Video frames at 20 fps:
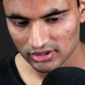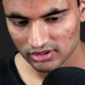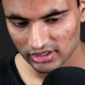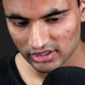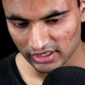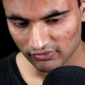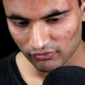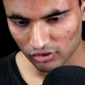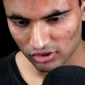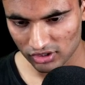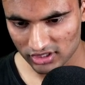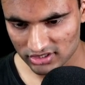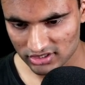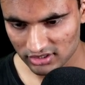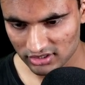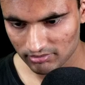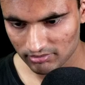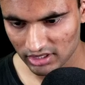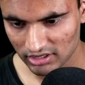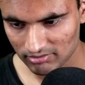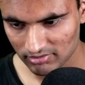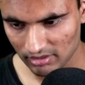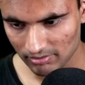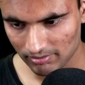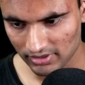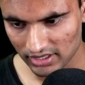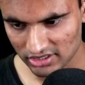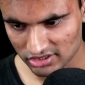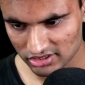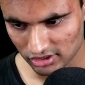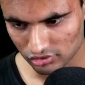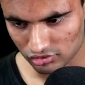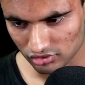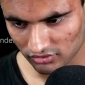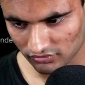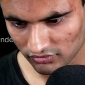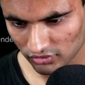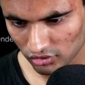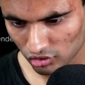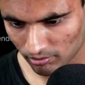And what does it mean by partially? So
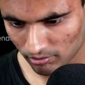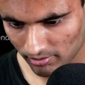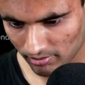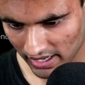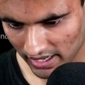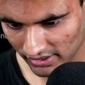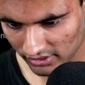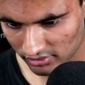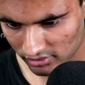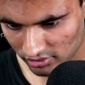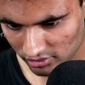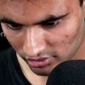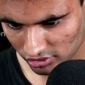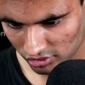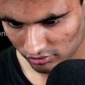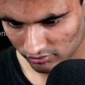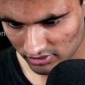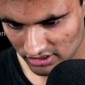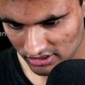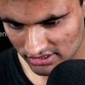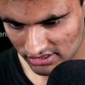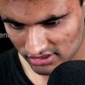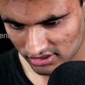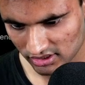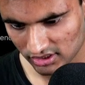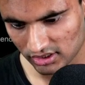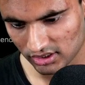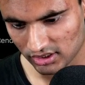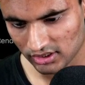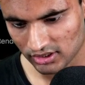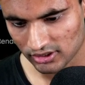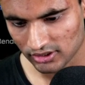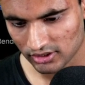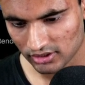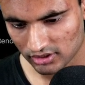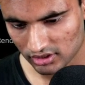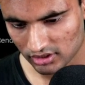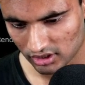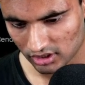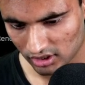if you go back, you will see
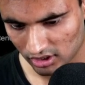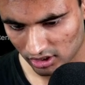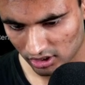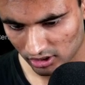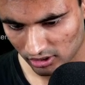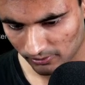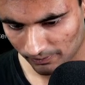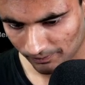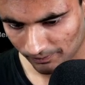only